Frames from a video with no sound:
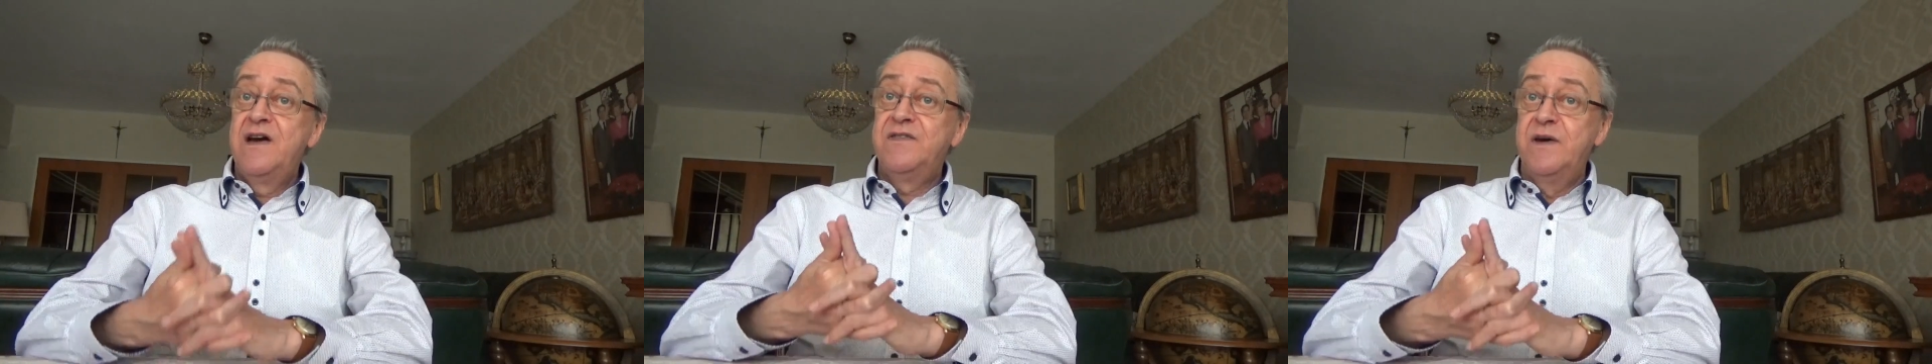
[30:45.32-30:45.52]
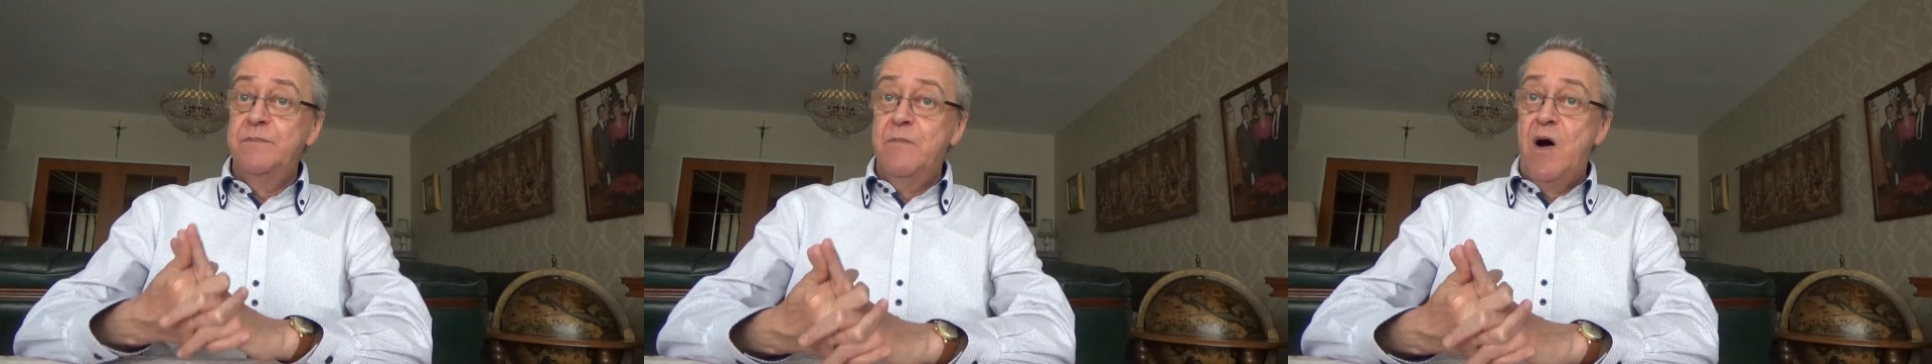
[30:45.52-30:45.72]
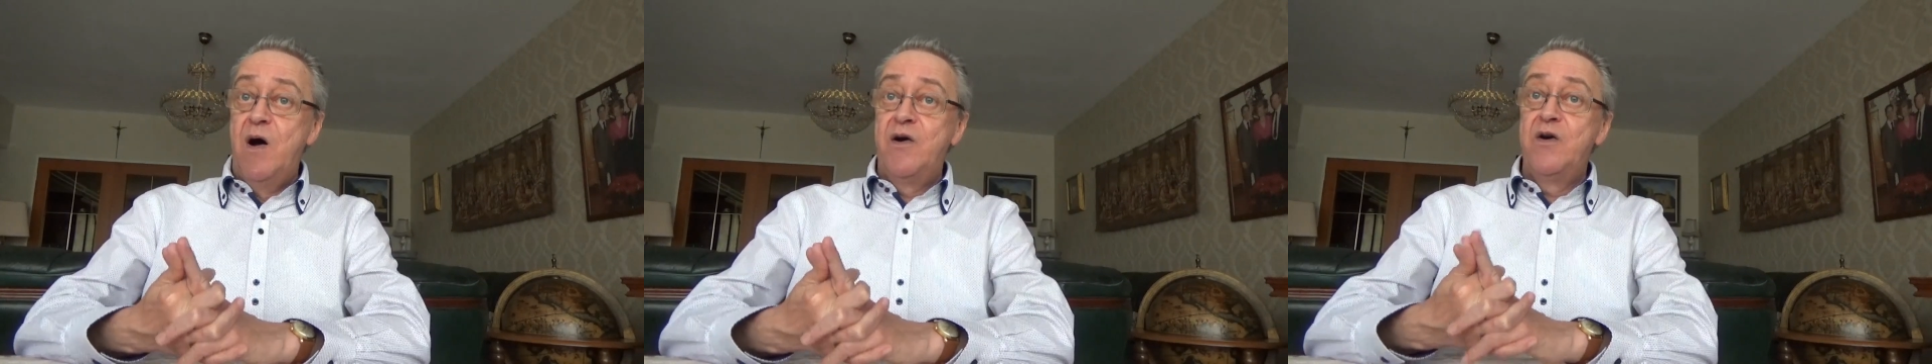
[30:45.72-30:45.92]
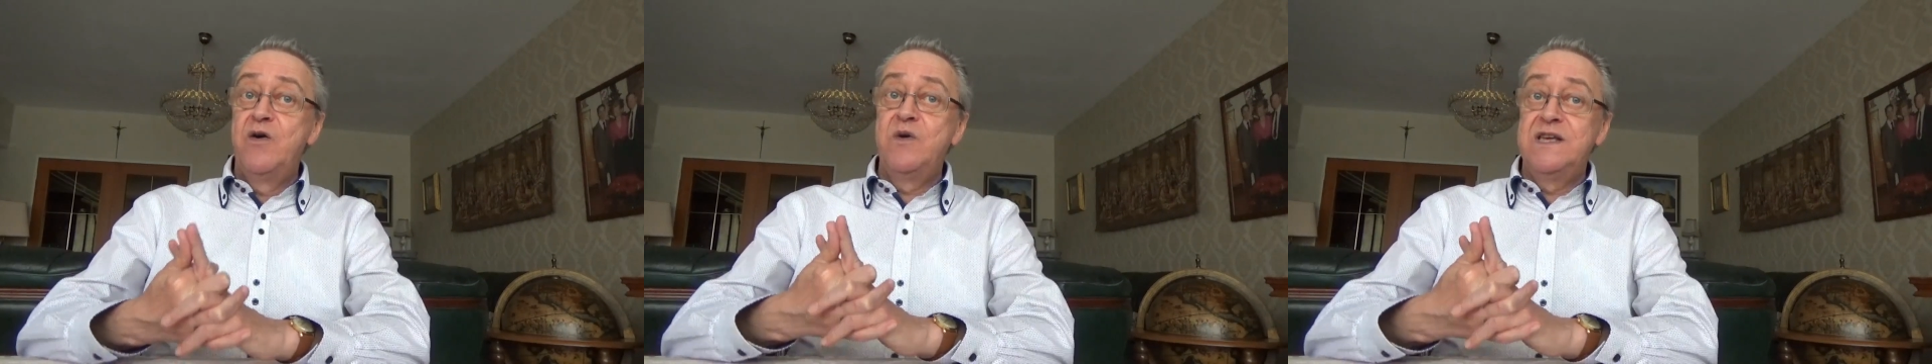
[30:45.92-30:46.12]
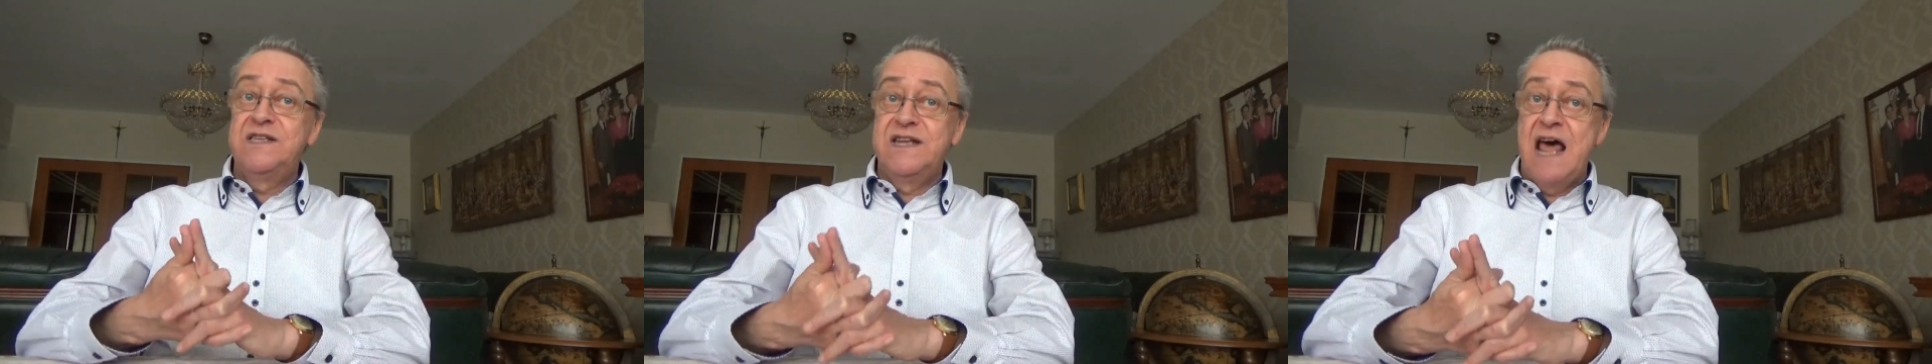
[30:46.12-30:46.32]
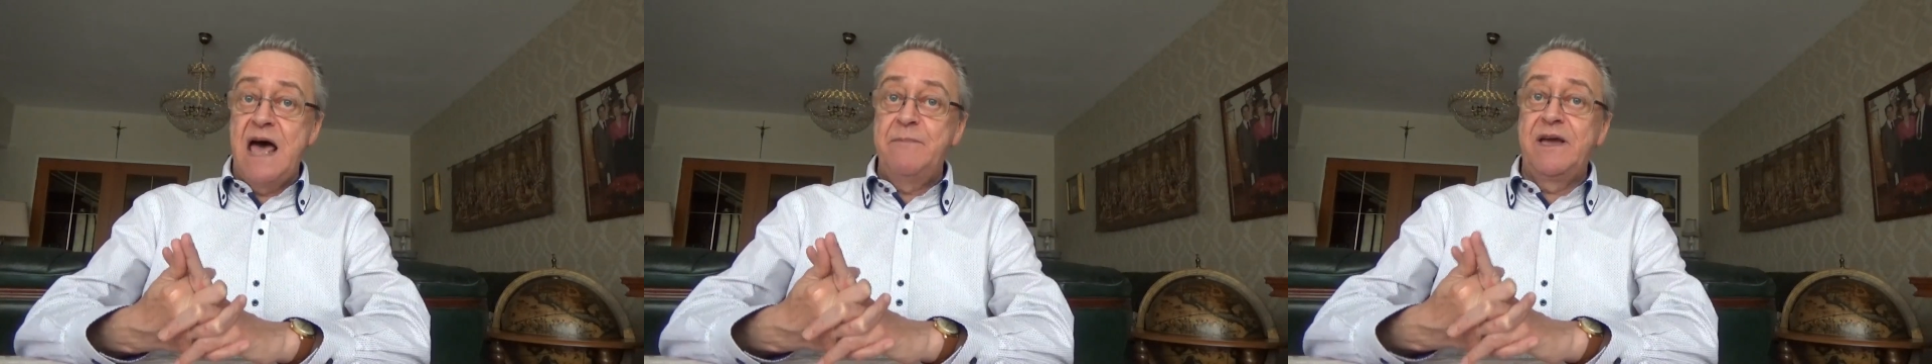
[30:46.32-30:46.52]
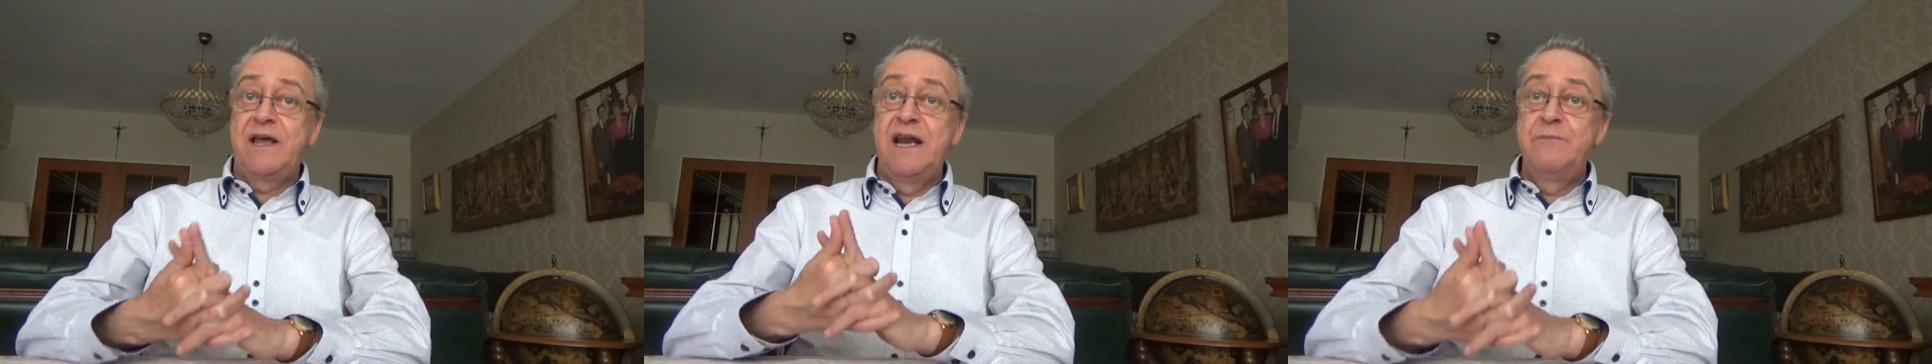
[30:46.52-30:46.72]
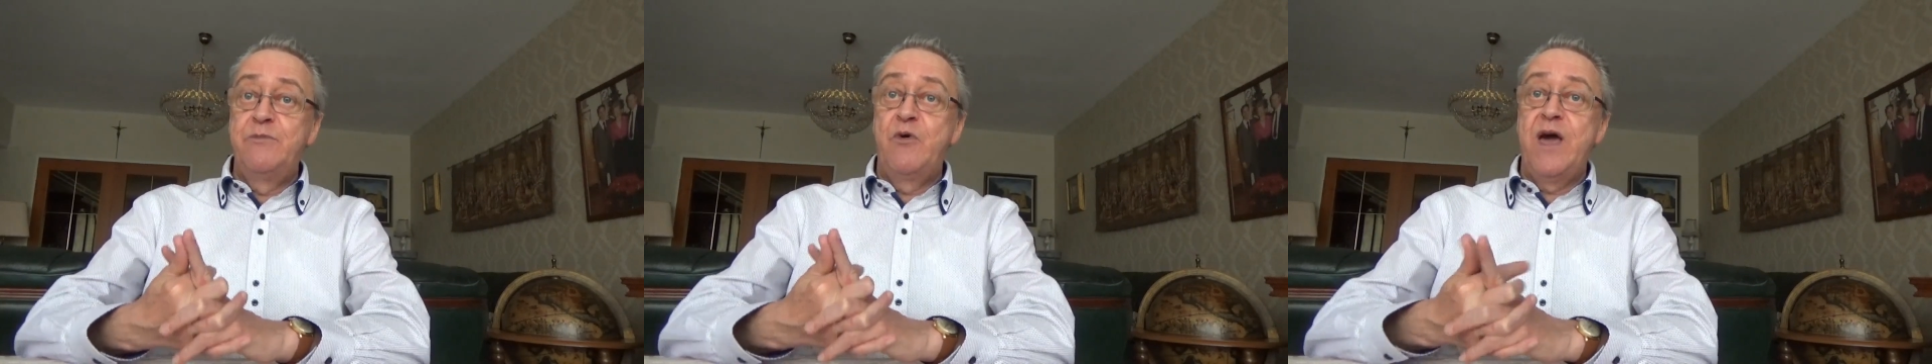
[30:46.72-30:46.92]
the Moro Islamic
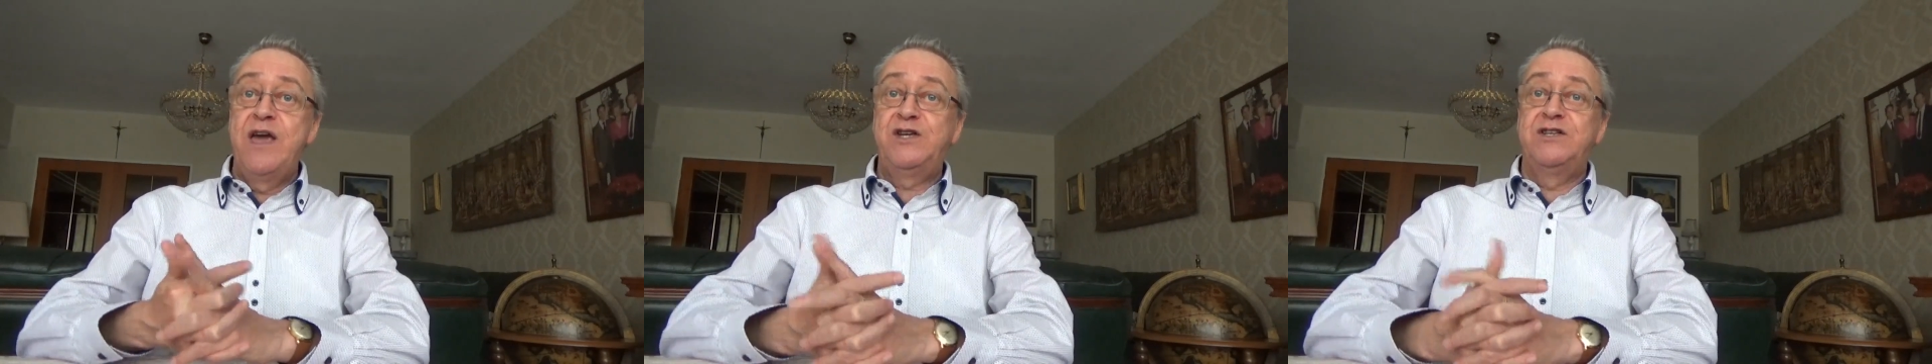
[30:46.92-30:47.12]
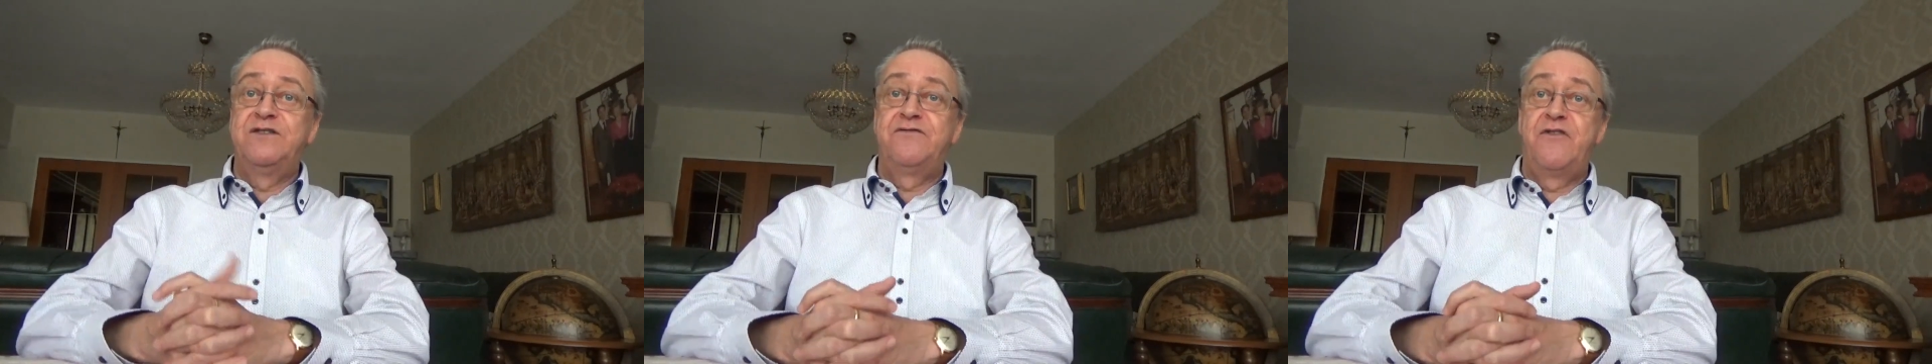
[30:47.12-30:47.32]
Liberation